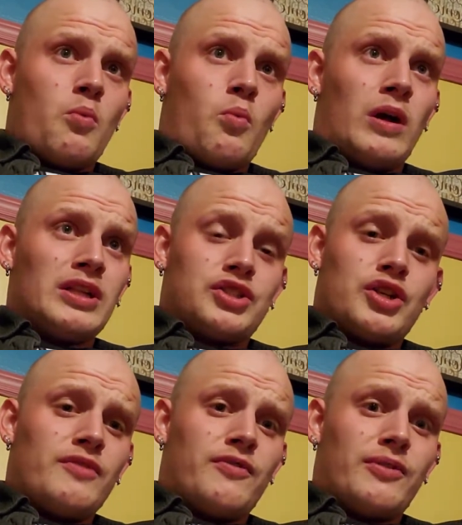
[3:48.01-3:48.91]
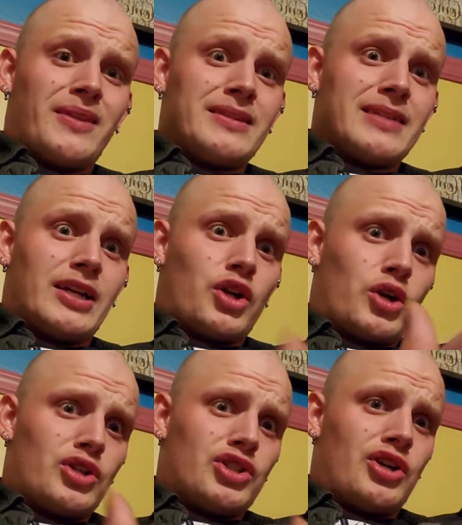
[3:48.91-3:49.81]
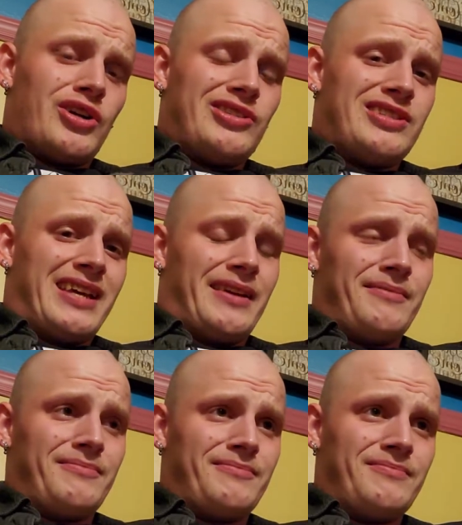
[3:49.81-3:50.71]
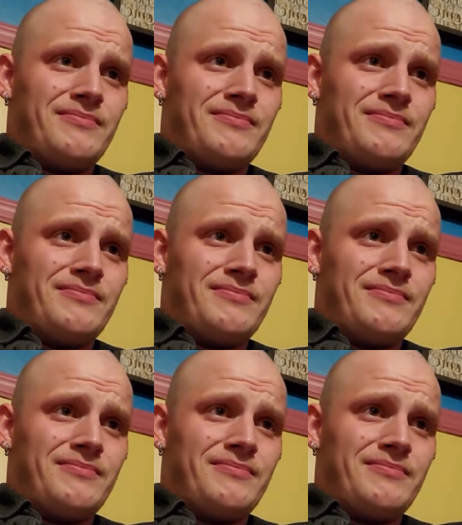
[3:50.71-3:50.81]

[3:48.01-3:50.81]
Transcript: while it's good for things like Kershaw's and